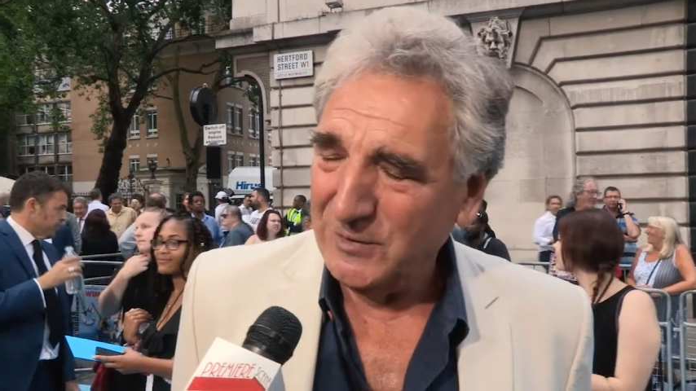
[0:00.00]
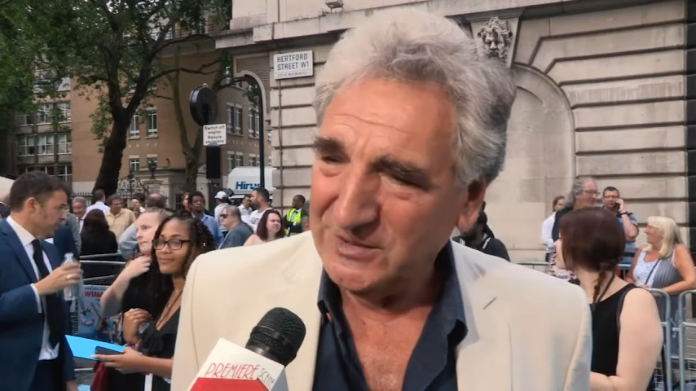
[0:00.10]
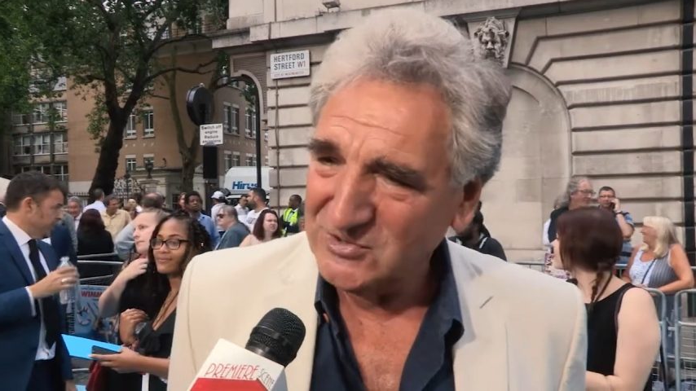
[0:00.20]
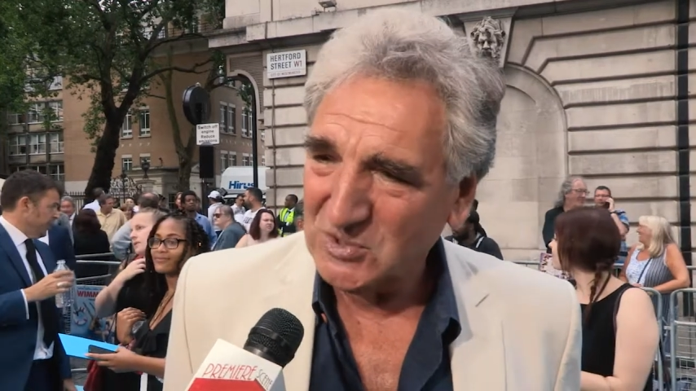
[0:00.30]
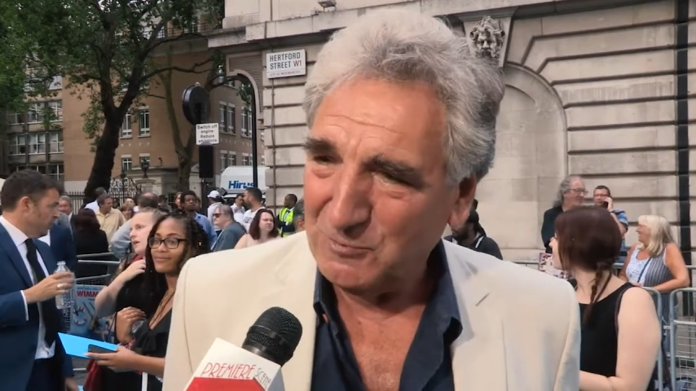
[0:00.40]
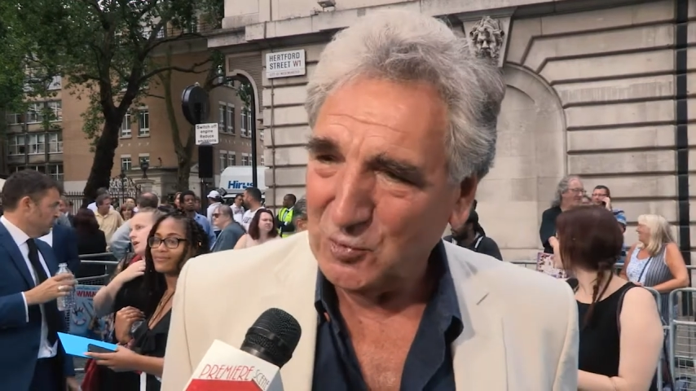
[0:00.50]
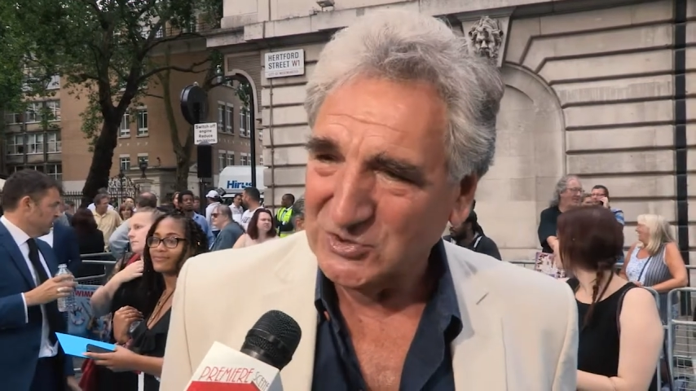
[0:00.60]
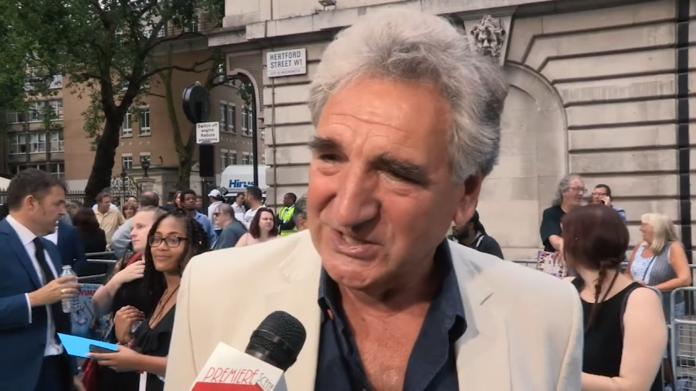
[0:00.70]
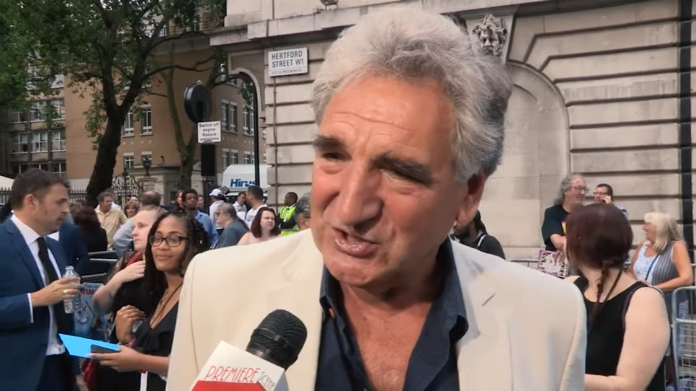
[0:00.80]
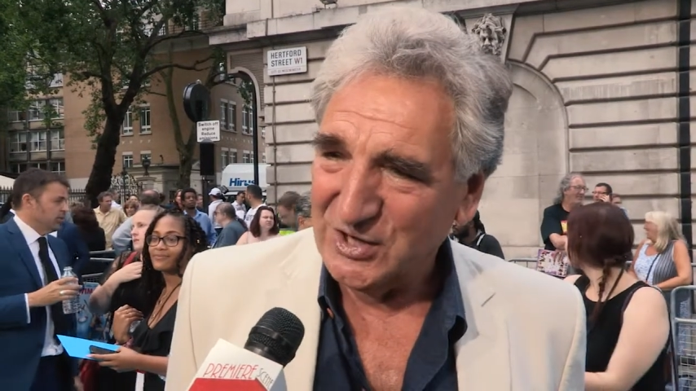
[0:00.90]
Speaker 1: we do
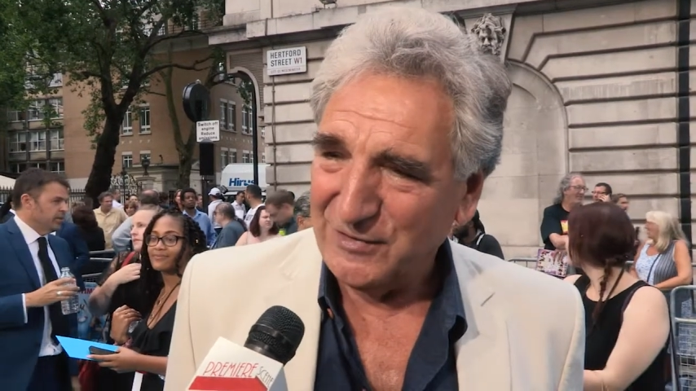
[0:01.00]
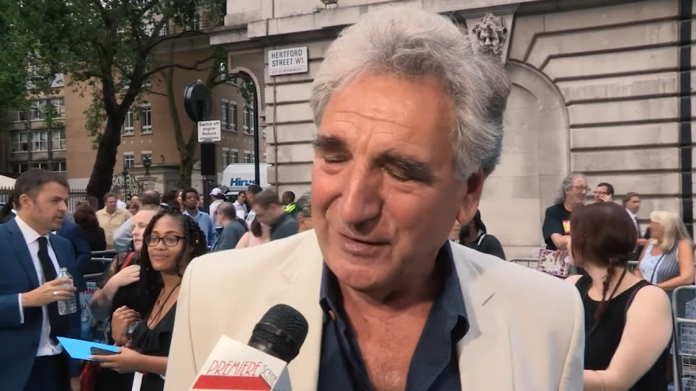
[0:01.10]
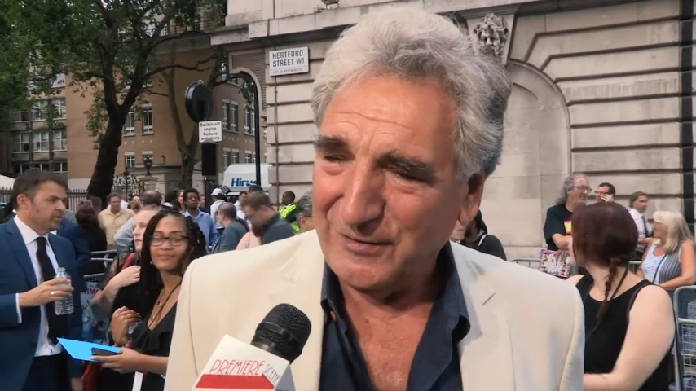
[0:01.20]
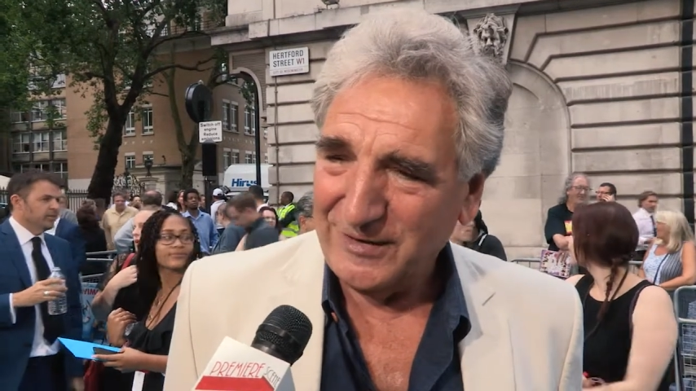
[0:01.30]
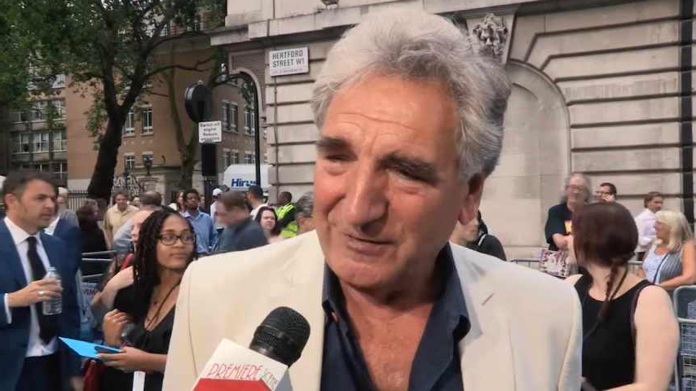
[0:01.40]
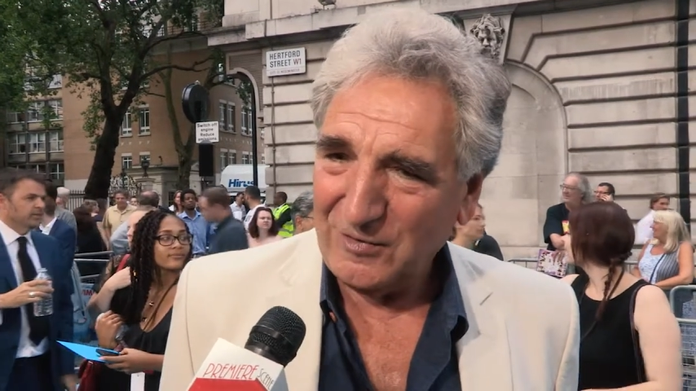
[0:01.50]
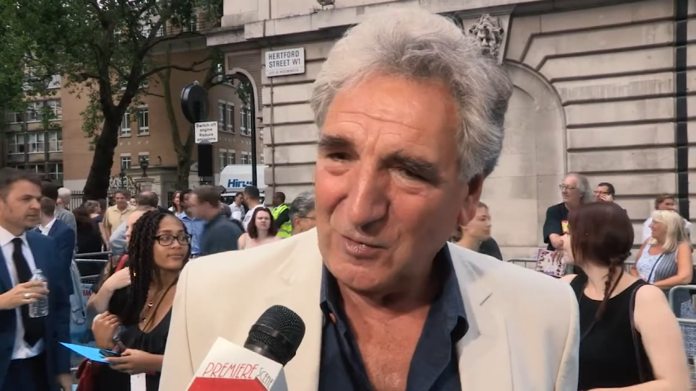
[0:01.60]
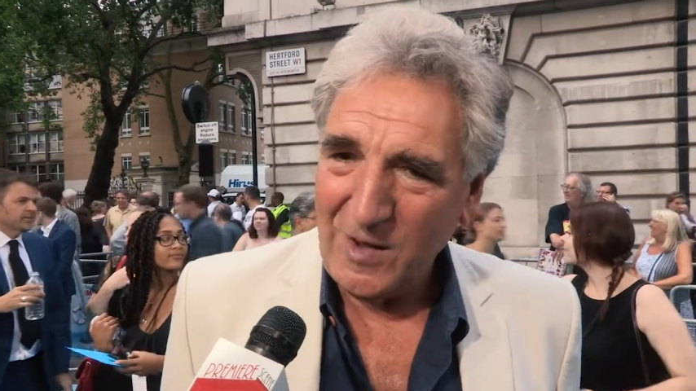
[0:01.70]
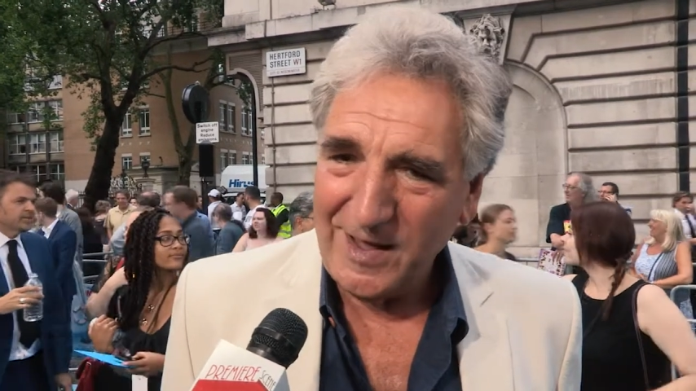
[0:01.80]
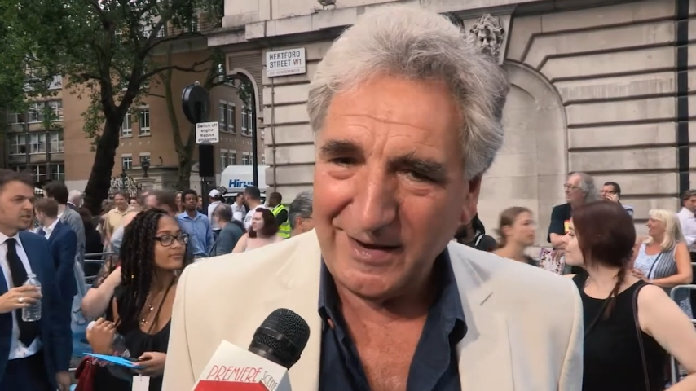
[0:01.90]
support each other.
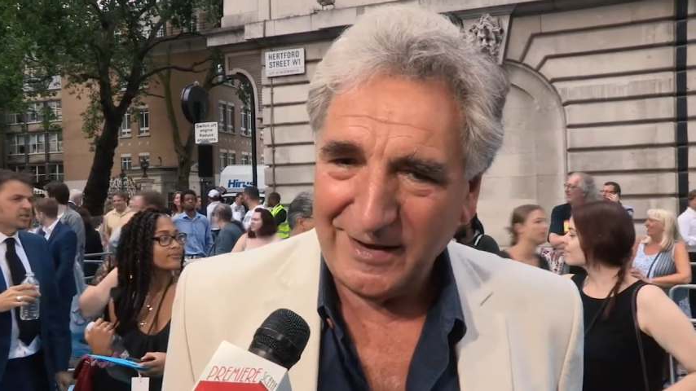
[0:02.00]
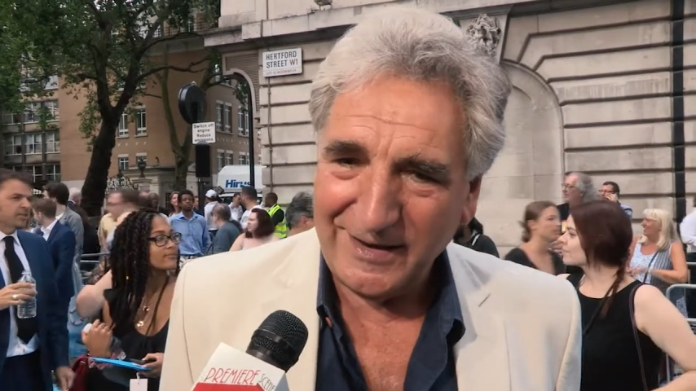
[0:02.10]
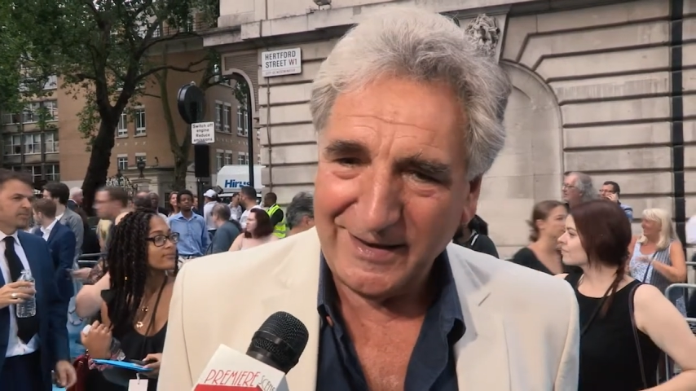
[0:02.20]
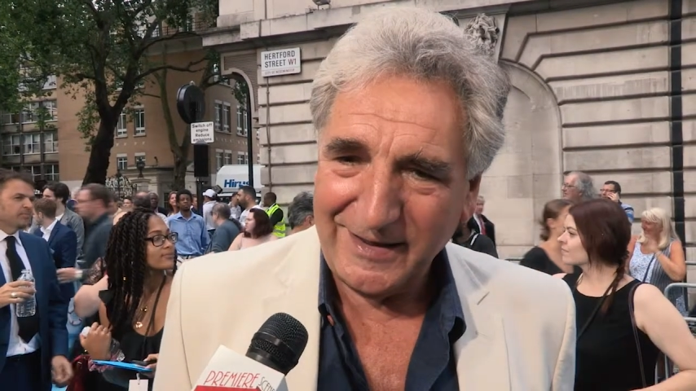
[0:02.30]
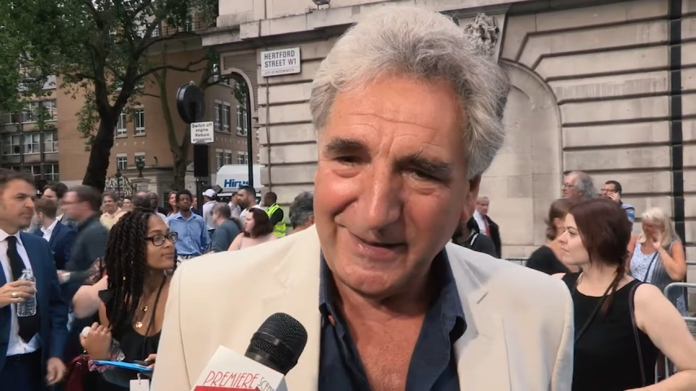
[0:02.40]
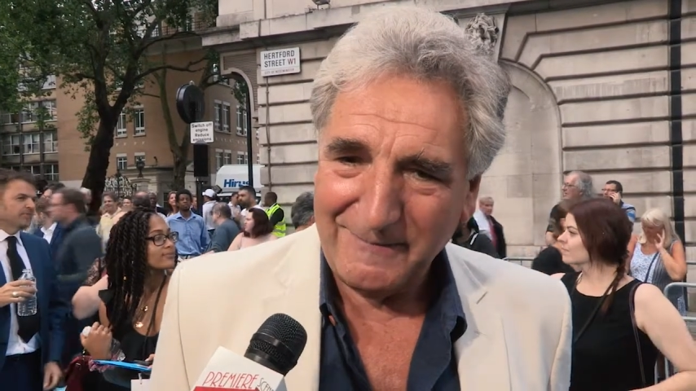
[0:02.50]
And quietly,